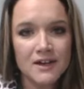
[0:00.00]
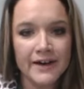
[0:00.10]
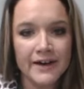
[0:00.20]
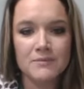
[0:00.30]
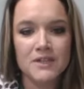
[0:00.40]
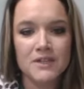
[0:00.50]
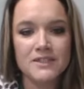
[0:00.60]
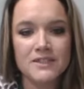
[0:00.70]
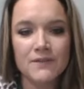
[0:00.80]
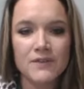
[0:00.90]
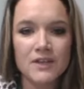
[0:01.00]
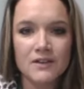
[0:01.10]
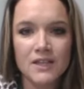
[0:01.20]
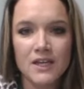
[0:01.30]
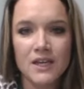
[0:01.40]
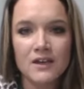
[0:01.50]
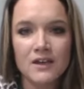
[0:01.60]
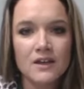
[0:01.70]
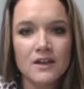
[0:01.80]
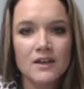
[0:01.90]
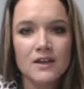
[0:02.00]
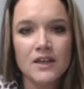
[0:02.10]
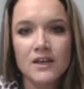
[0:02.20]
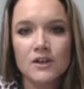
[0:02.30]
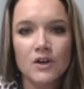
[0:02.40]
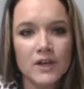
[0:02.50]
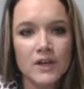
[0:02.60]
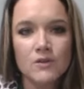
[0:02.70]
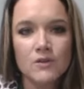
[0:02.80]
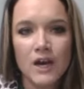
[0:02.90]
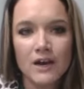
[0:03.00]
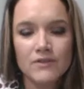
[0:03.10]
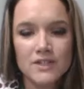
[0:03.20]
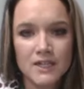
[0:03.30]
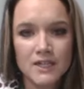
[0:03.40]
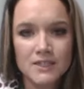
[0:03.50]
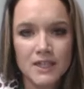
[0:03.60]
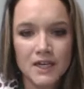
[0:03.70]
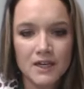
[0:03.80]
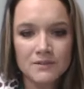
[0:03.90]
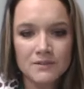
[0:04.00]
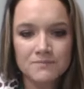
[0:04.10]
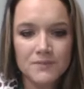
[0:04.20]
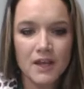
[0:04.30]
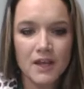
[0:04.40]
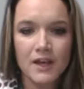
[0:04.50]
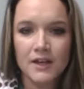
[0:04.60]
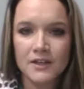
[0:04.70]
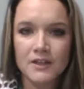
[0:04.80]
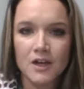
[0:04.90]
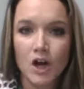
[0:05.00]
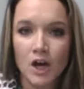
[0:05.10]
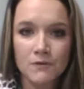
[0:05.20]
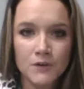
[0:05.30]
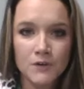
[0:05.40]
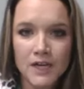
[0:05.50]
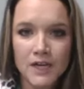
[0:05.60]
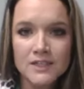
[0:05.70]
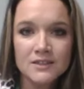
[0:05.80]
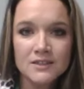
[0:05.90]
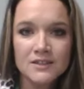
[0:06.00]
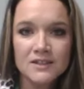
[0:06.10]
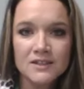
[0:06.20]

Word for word: Um, definitely get going. You have this idea and offer it